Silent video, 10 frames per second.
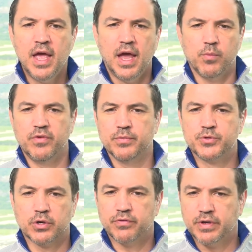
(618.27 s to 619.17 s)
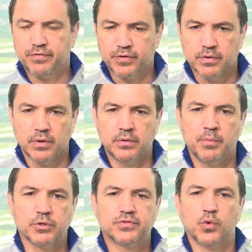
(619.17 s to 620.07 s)
and we've observed it for
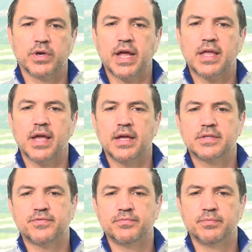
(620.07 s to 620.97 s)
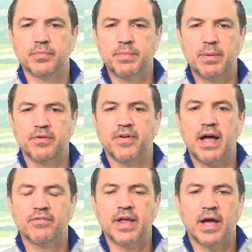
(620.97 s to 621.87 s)
almost 4 decades, maybe
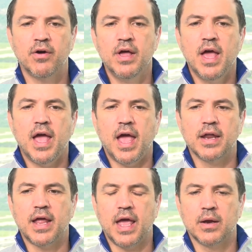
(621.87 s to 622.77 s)
5 now. And